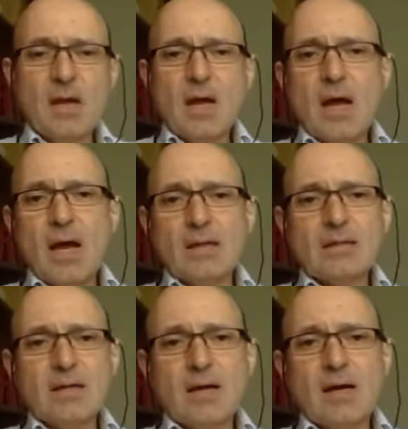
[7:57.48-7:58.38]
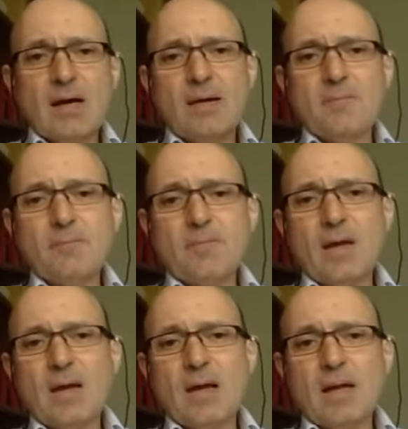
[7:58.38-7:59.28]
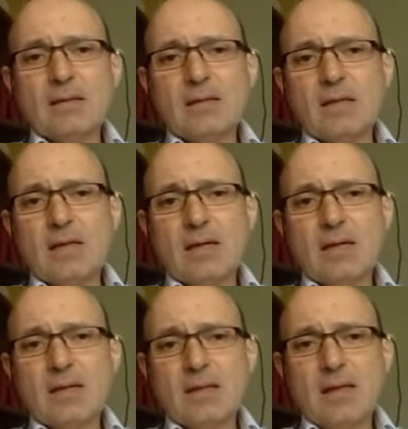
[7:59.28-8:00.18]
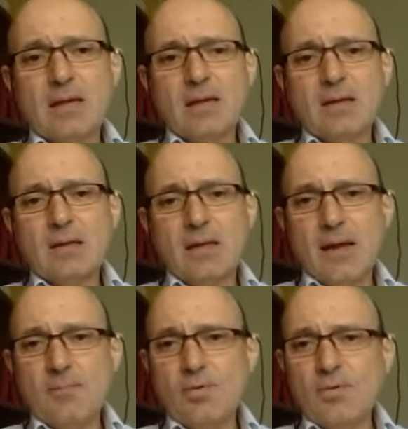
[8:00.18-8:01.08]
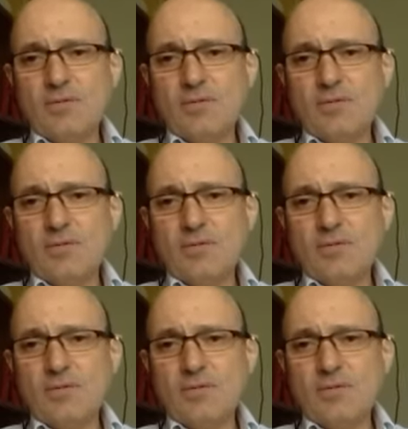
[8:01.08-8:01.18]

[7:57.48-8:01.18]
And, um, and uh, uh then they approve